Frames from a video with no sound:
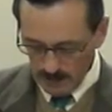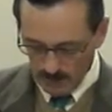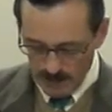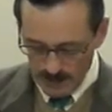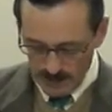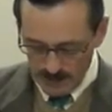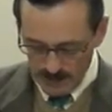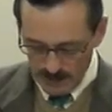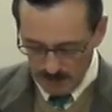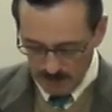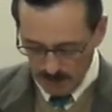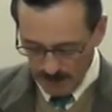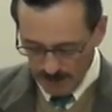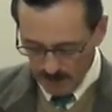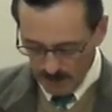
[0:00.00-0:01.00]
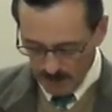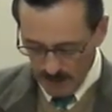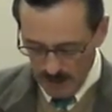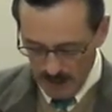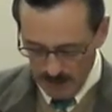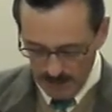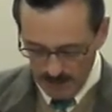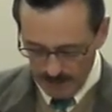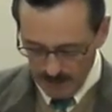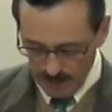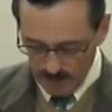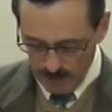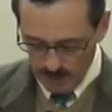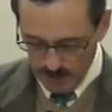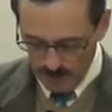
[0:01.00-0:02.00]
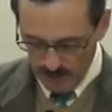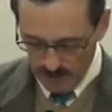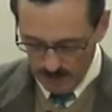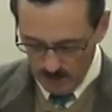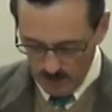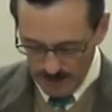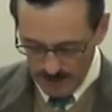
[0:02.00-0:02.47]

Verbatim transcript: increased the splendor of Jerusalem